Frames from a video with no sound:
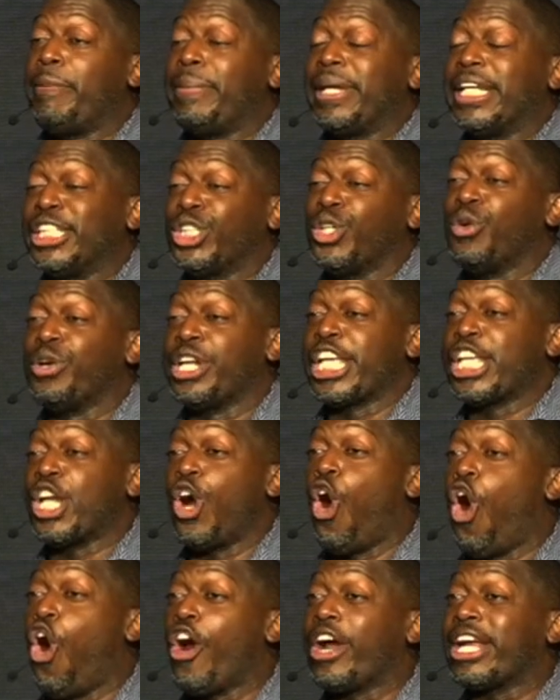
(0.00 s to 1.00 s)
be doing in
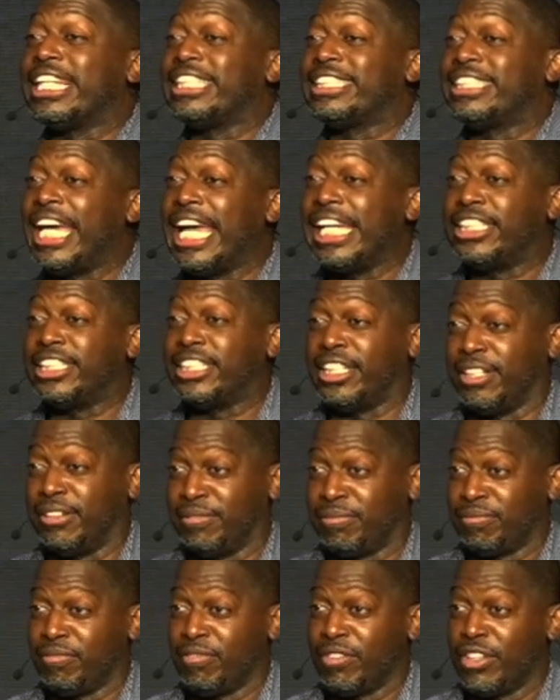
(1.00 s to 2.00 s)
your organization.
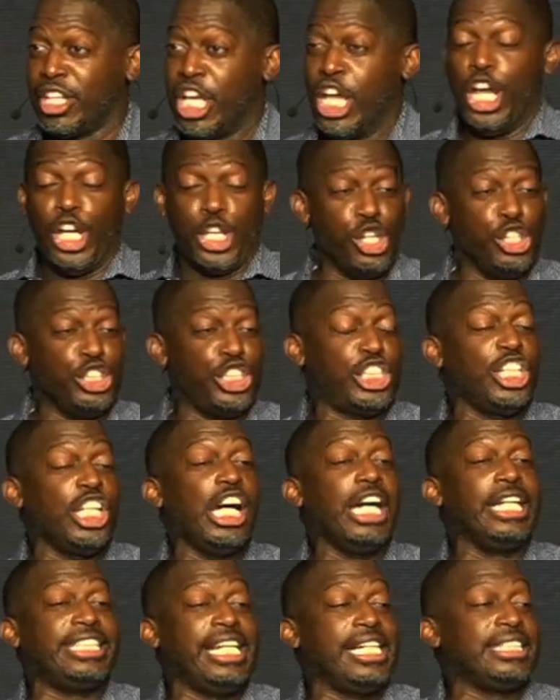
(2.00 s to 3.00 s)
You
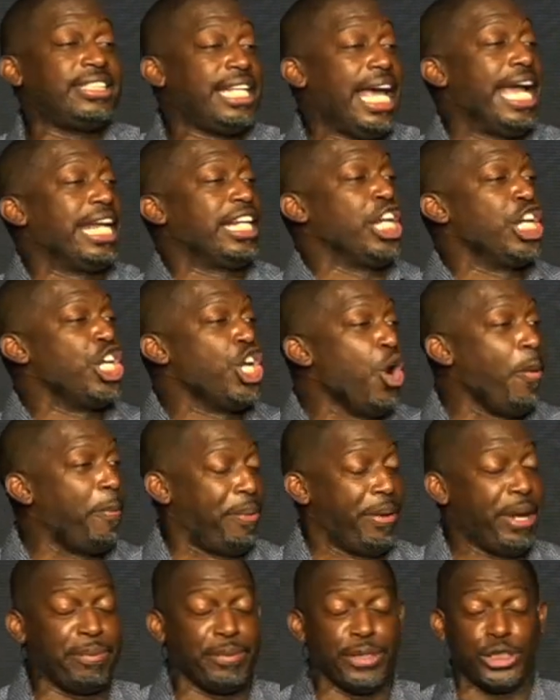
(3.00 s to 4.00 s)
should just take the new
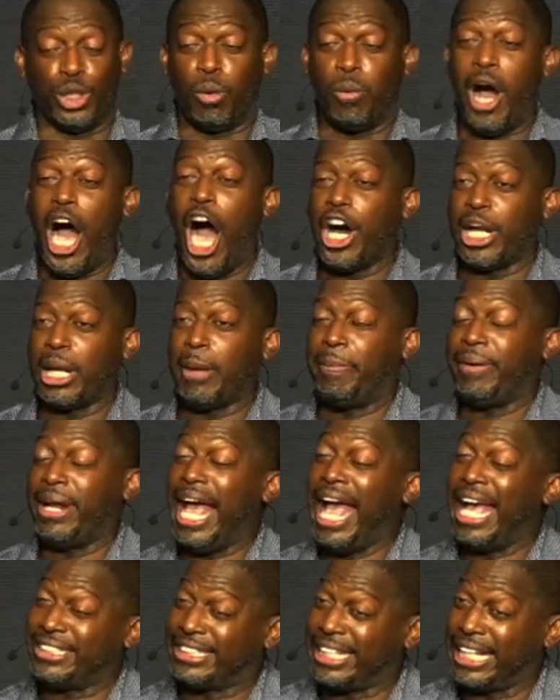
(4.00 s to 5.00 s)
people to where all the
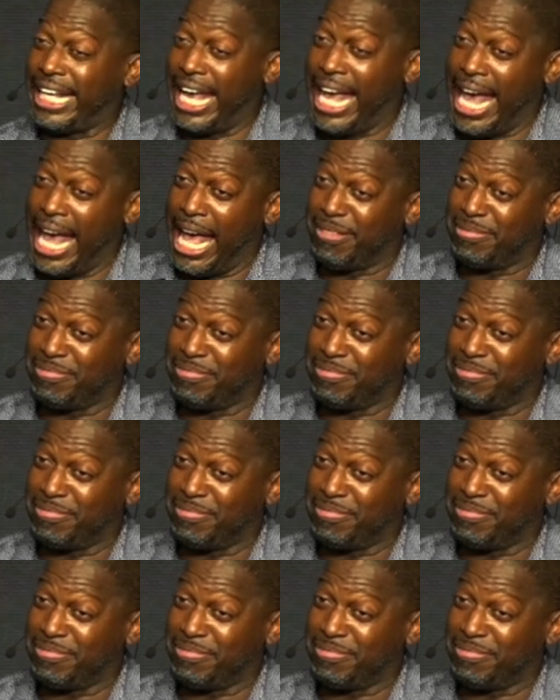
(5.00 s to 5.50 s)
plastic at.